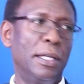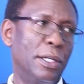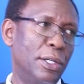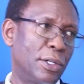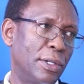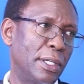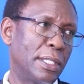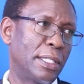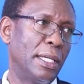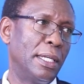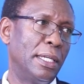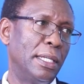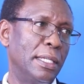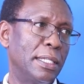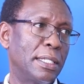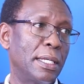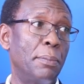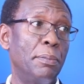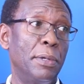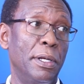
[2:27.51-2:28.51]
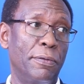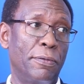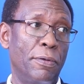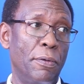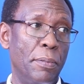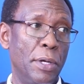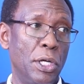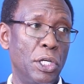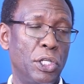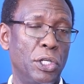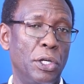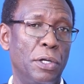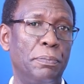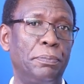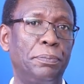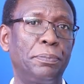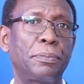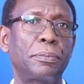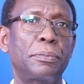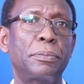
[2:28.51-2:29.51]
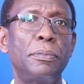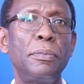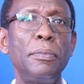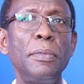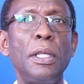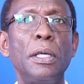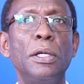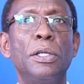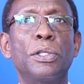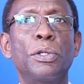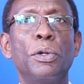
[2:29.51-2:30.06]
interested in some information. Mm-hmm.